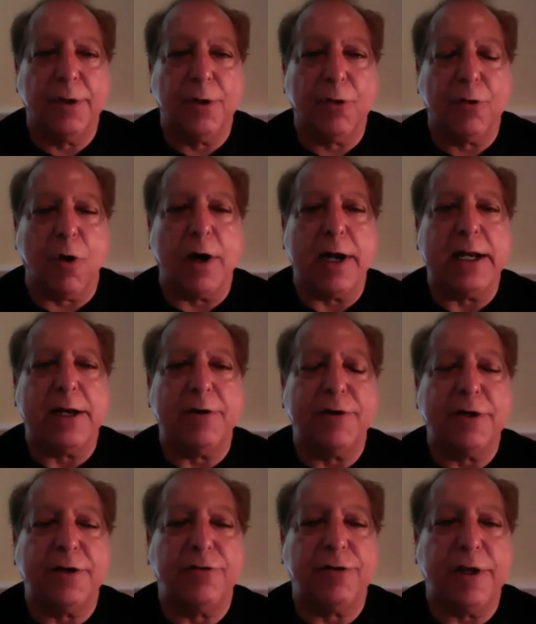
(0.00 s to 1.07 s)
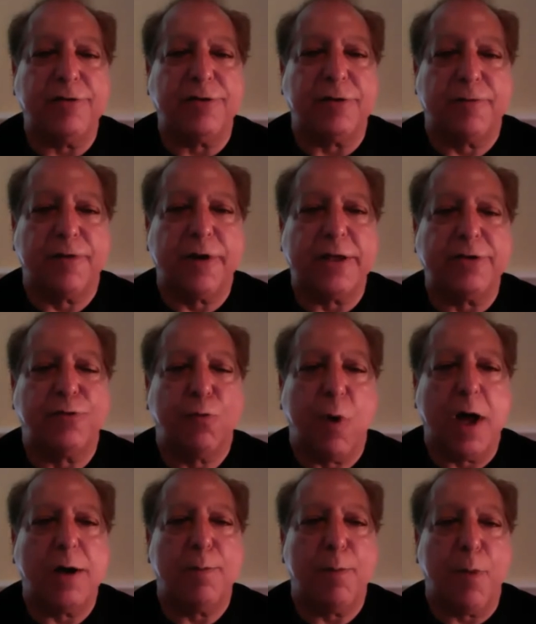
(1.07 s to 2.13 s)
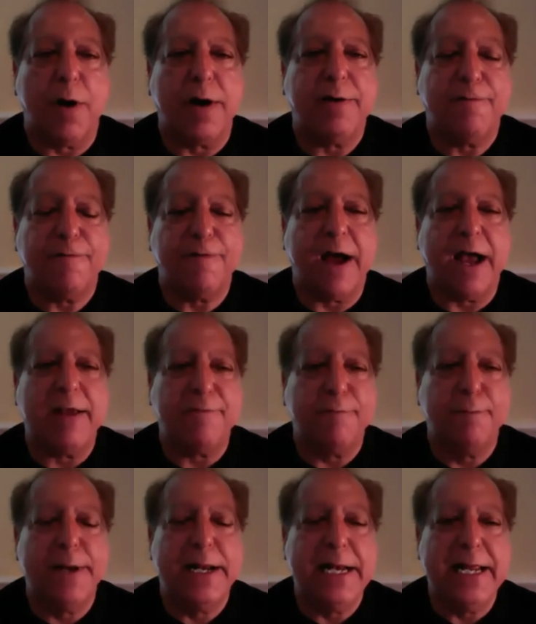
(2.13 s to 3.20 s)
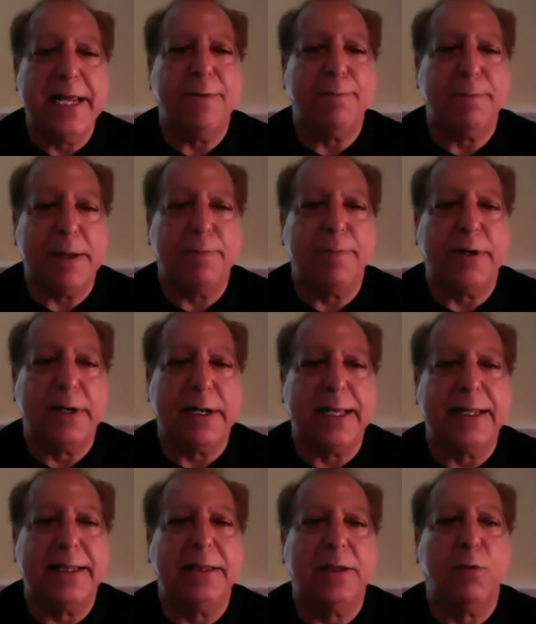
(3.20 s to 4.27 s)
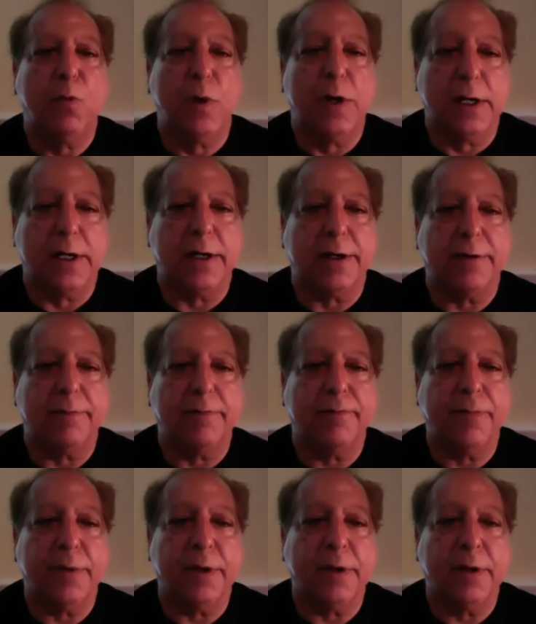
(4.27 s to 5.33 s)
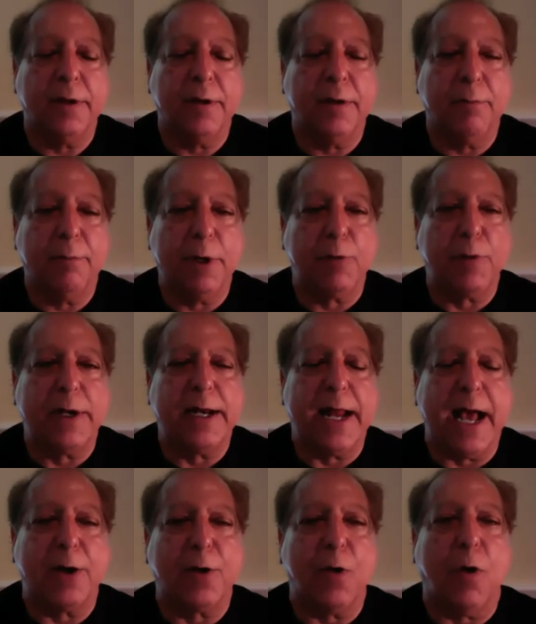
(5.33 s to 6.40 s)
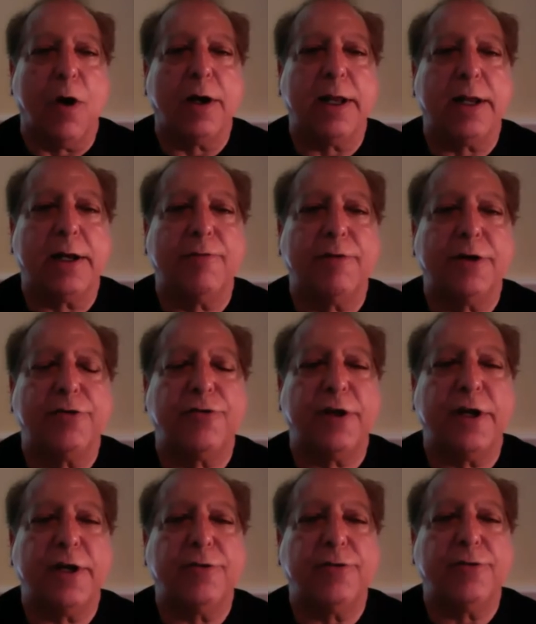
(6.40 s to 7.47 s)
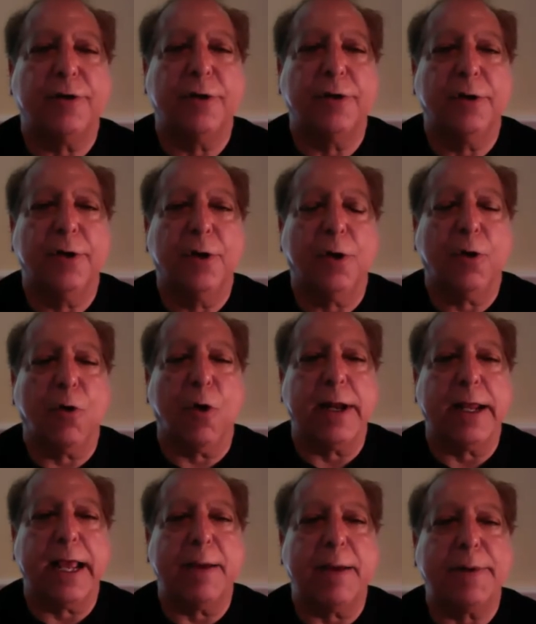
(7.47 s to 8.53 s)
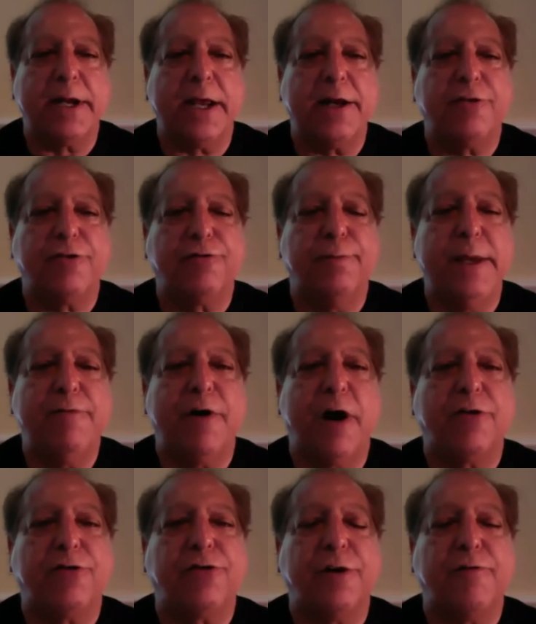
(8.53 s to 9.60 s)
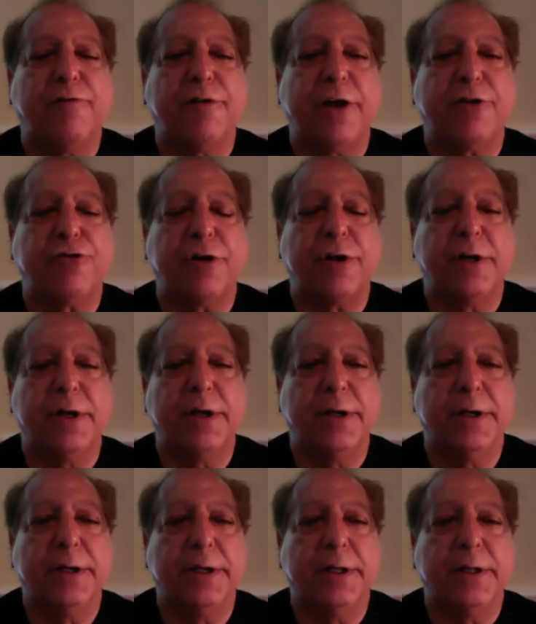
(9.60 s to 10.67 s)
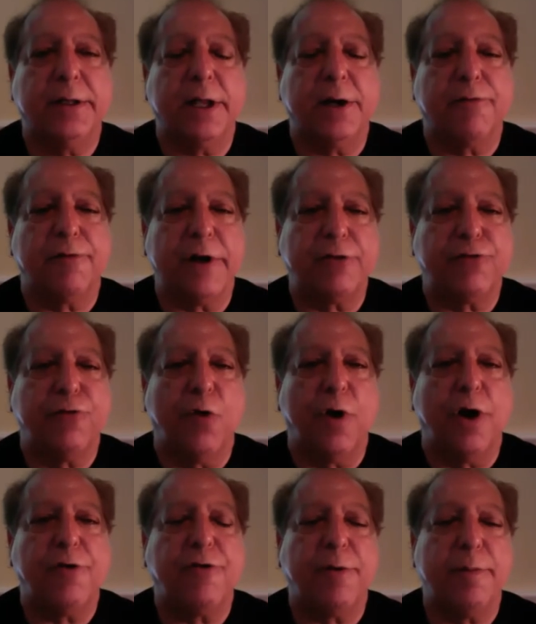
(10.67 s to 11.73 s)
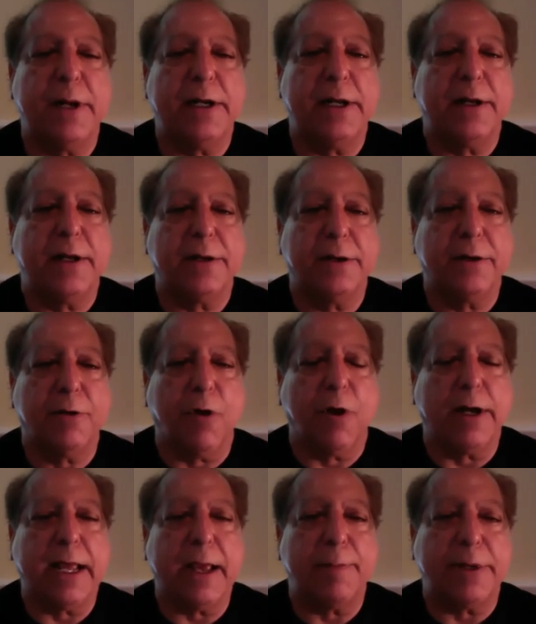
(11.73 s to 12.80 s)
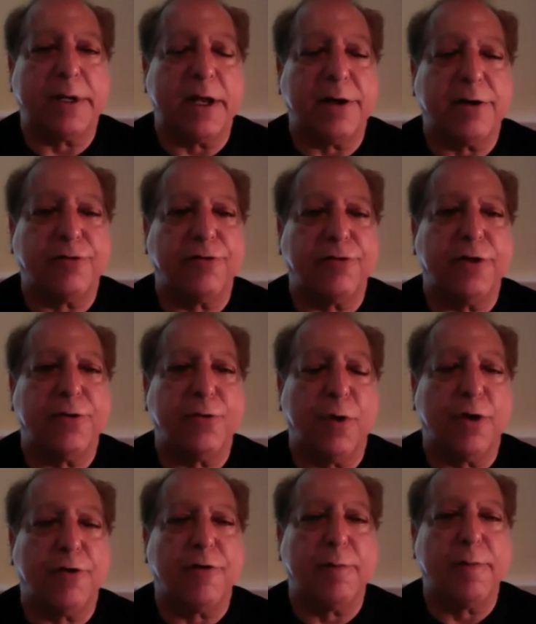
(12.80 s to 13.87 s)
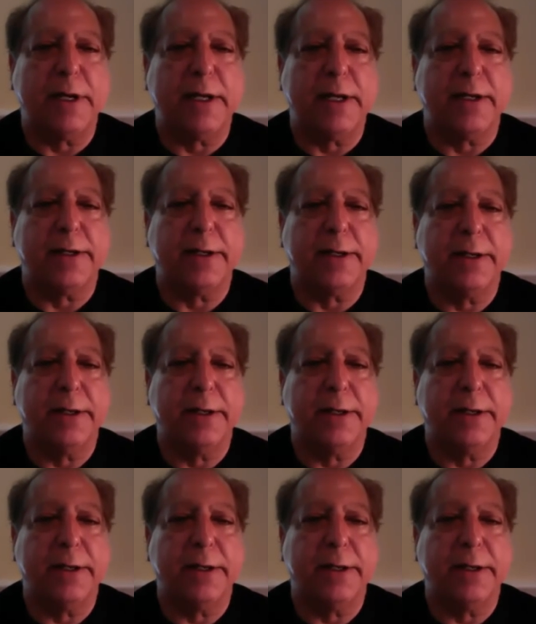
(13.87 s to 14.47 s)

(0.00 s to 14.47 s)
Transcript: Chronic liver disease afflicts 1.5 billion people in the world. Between alcoholic liver disease, chronic hepatitis B virus infection that afflicts 400 million, chronic hepatitis C, 200 million,